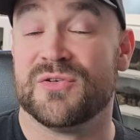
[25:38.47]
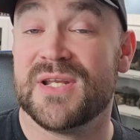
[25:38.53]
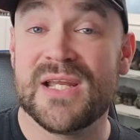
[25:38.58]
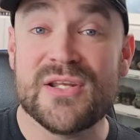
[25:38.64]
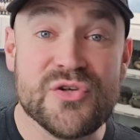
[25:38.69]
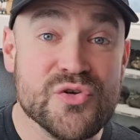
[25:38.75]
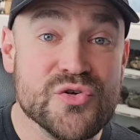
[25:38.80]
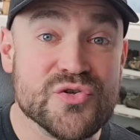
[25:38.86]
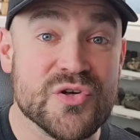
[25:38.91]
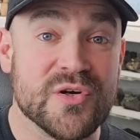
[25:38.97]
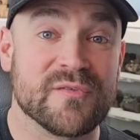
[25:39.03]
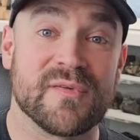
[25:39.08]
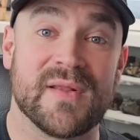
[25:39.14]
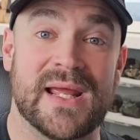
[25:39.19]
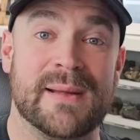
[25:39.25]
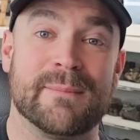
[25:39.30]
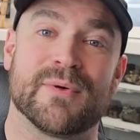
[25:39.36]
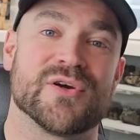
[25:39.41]
did use your
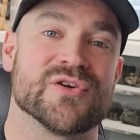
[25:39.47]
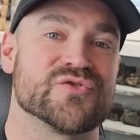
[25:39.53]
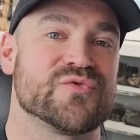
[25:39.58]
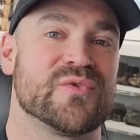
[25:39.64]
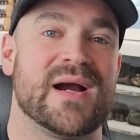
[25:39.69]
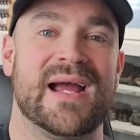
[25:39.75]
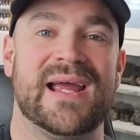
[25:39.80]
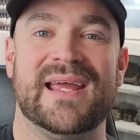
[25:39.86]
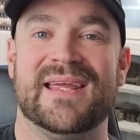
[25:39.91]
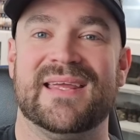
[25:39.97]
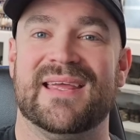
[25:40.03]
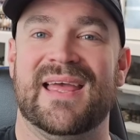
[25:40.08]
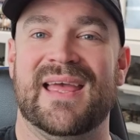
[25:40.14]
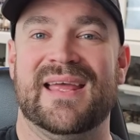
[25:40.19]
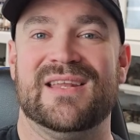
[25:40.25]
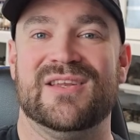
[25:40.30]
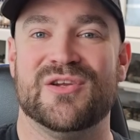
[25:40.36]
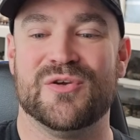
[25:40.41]
flamers right,
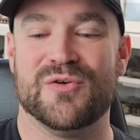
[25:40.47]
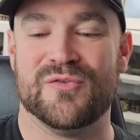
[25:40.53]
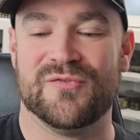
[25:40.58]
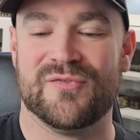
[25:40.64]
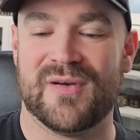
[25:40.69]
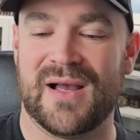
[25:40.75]
and you've